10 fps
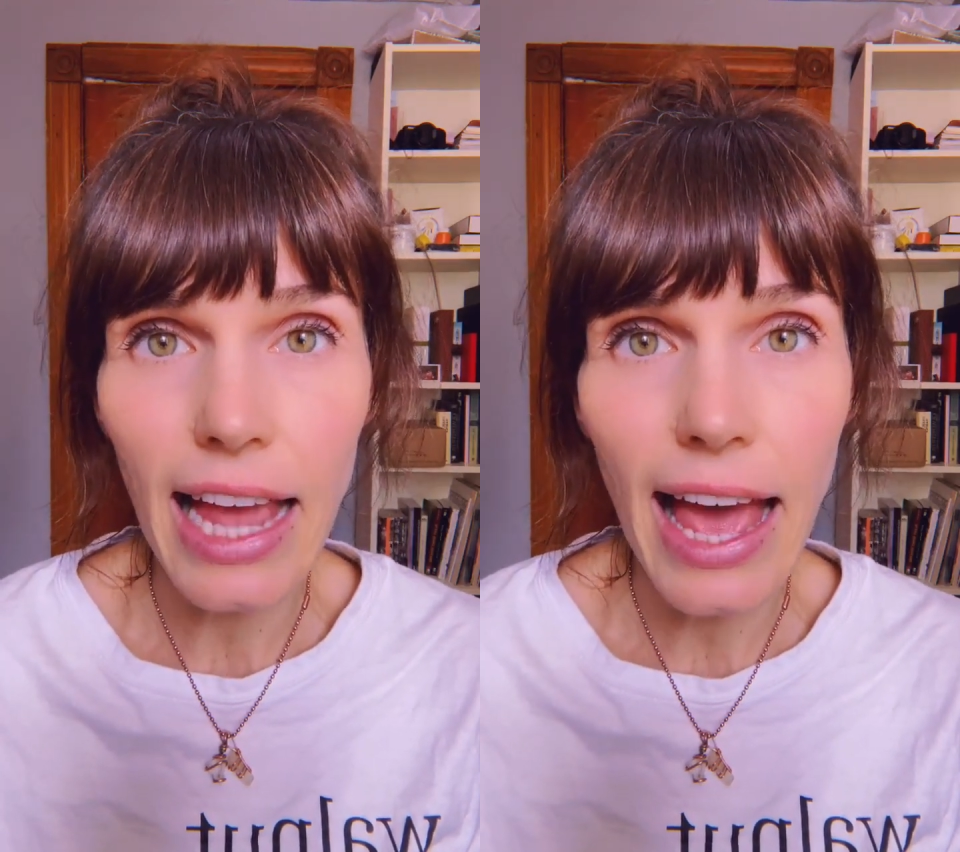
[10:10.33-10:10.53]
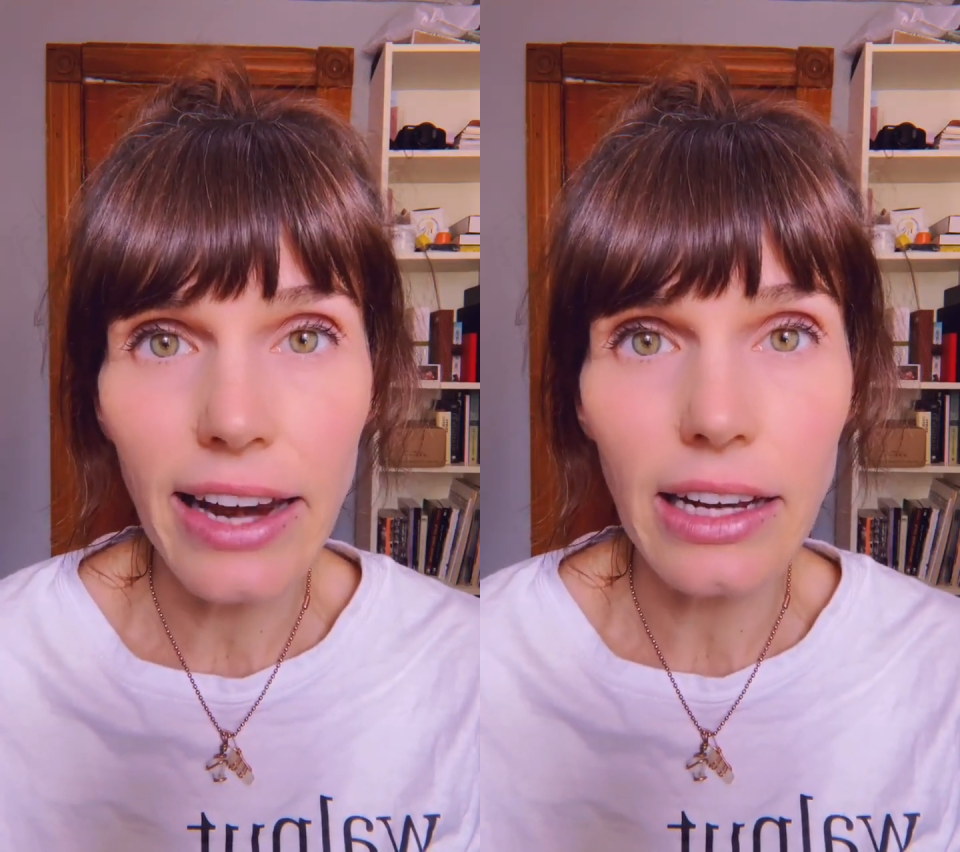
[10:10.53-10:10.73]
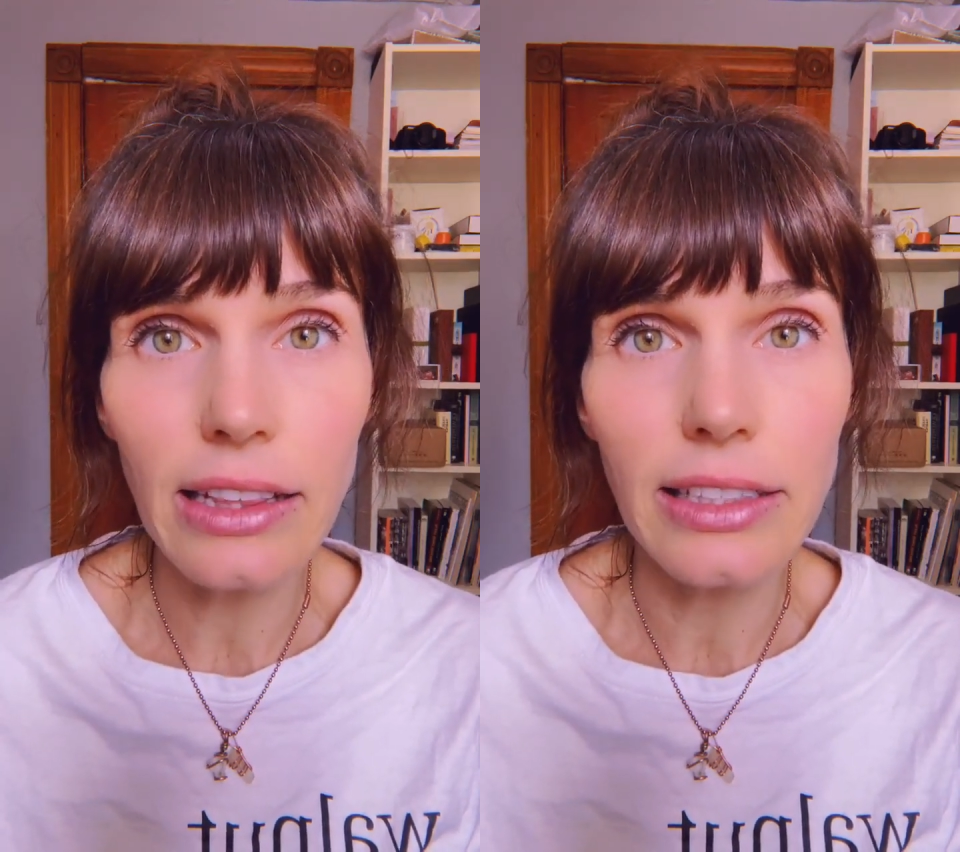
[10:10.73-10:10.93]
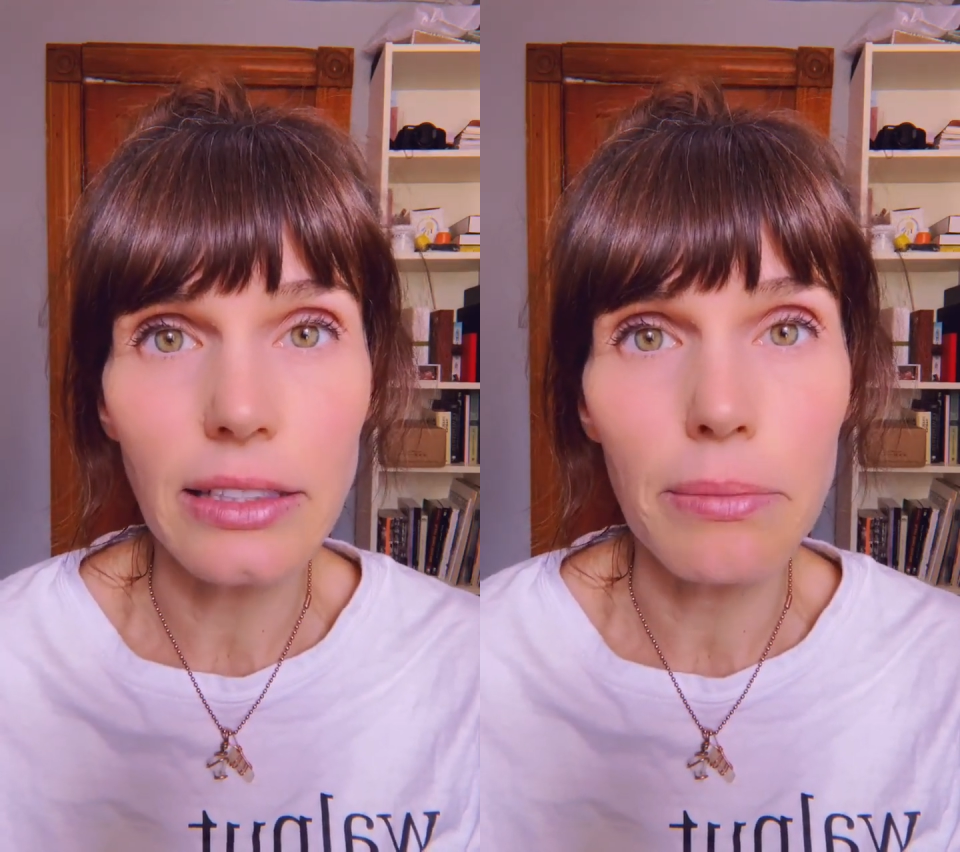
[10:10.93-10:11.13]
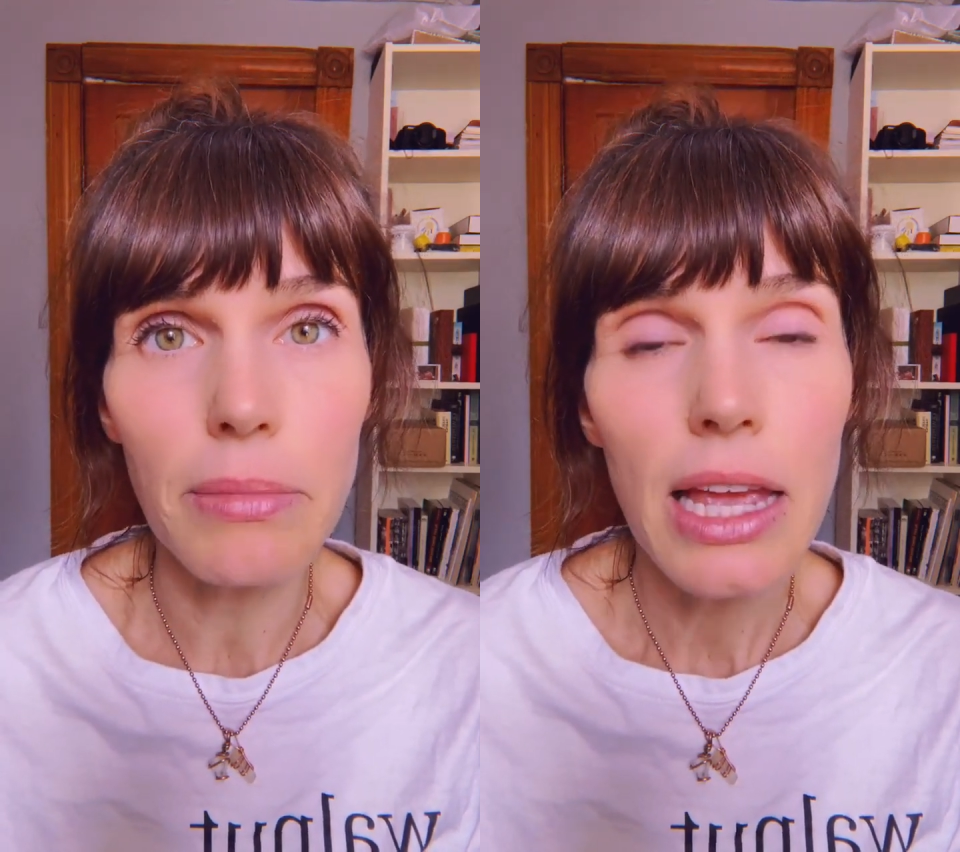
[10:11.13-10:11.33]

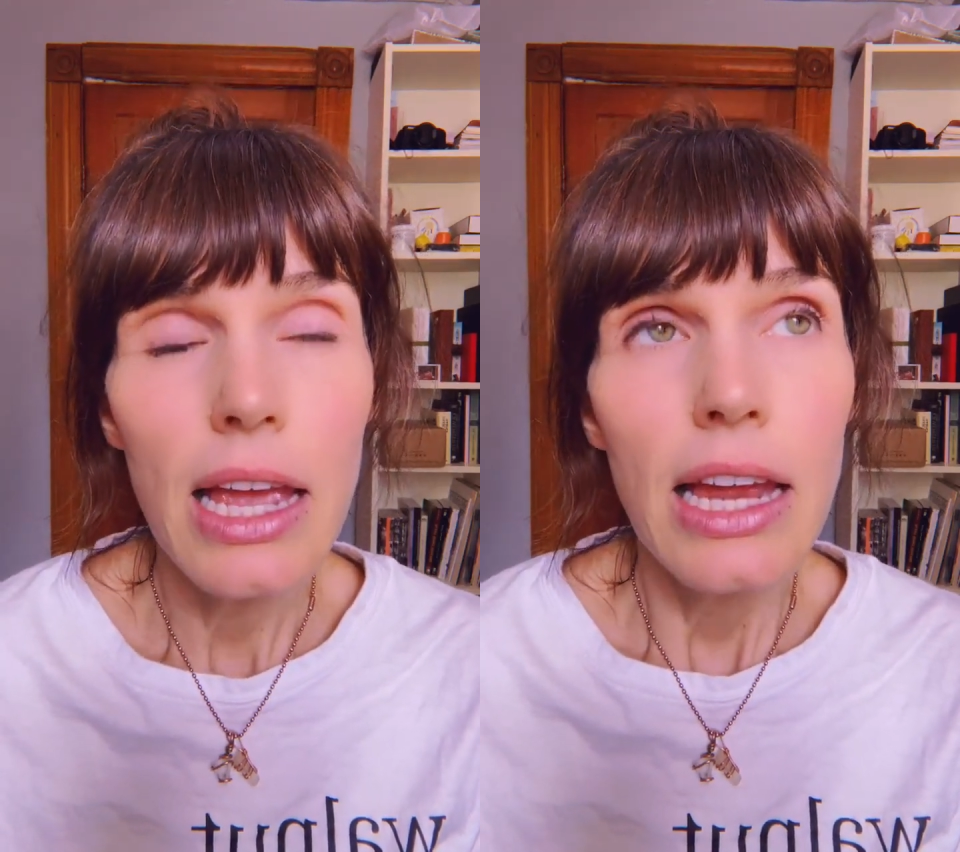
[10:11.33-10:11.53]
cataclysm.